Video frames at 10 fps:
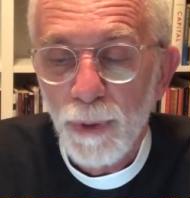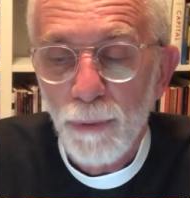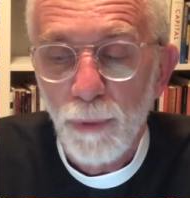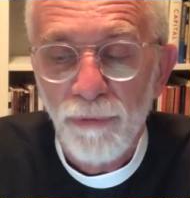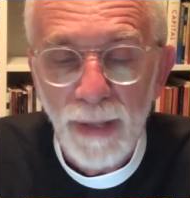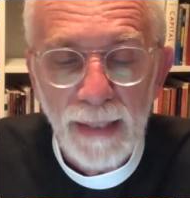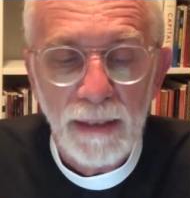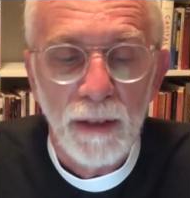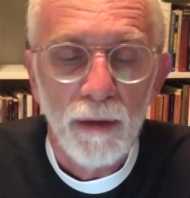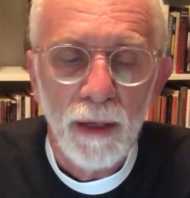we
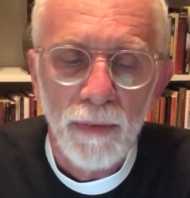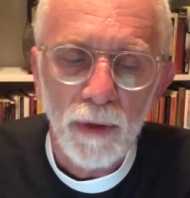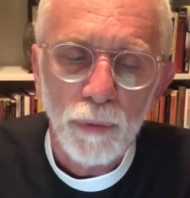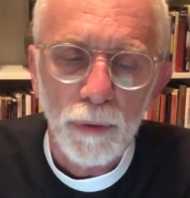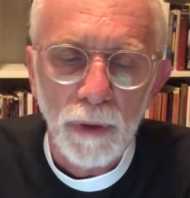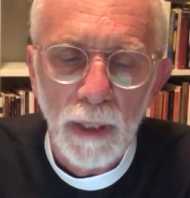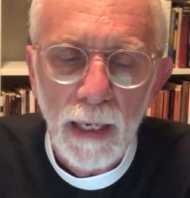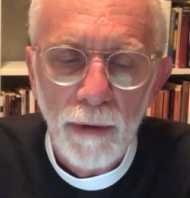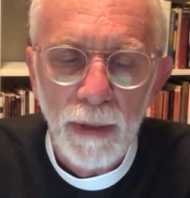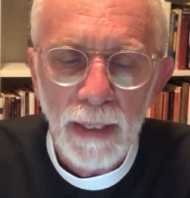reflected on the cruel
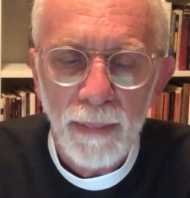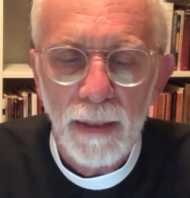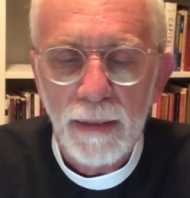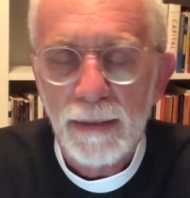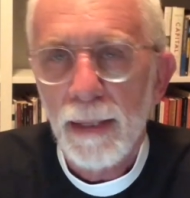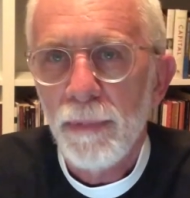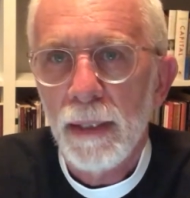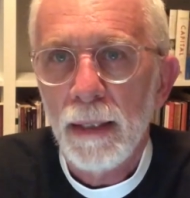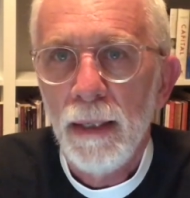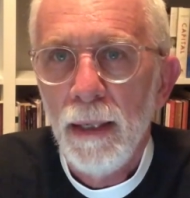irony that
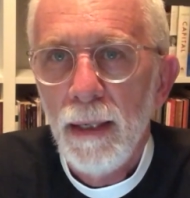something